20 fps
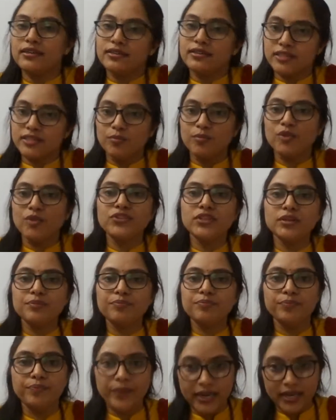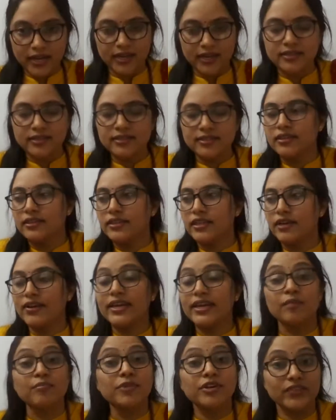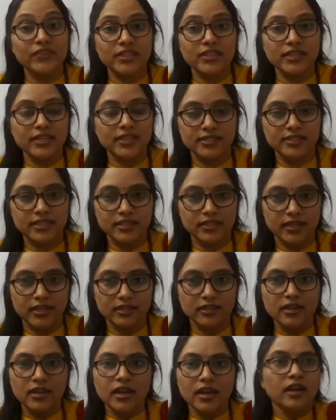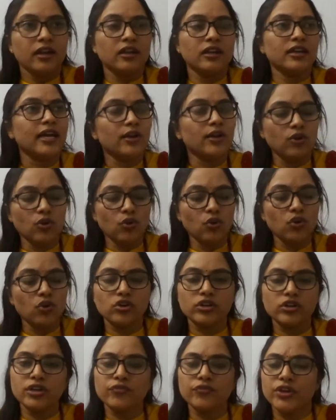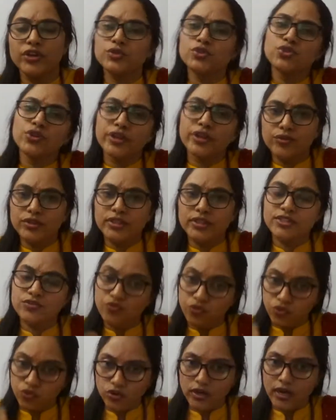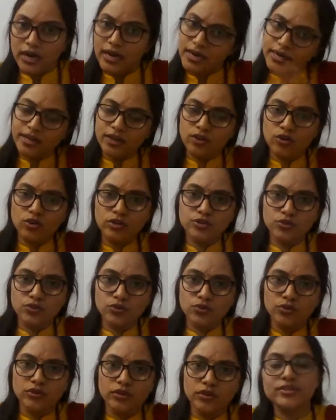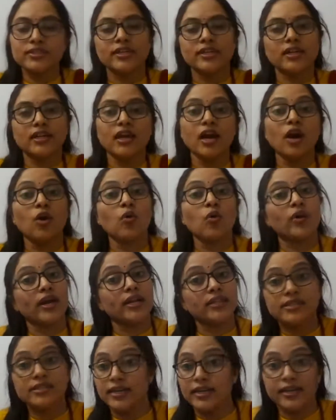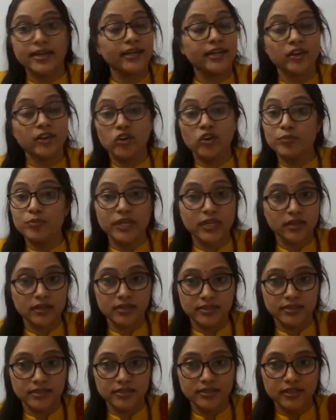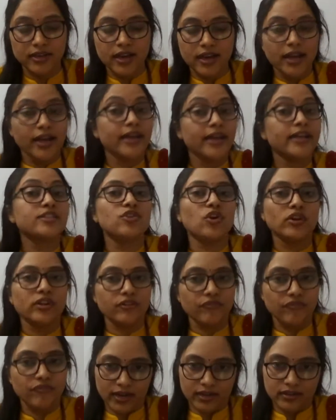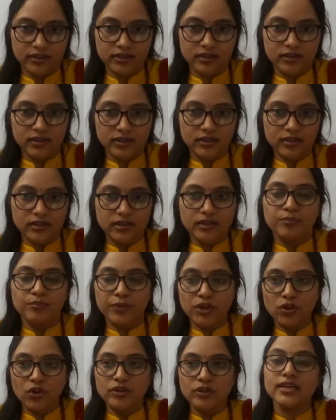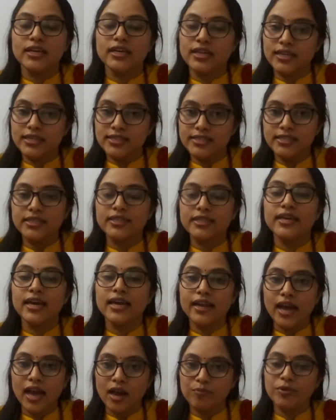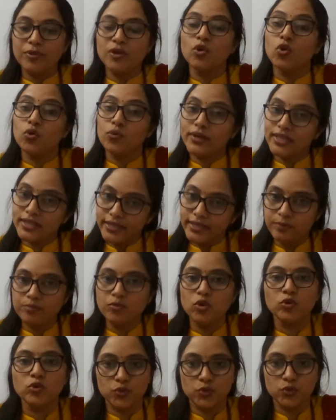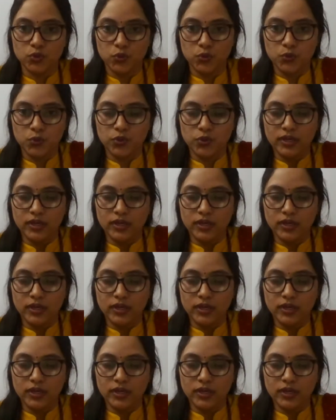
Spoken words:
some of the parents, they will come up with a history that, no doctor, we used to give this food earlier also, now suddenly how can the child can develop the allergies? It's not a fact, because allergy can happen over the time also.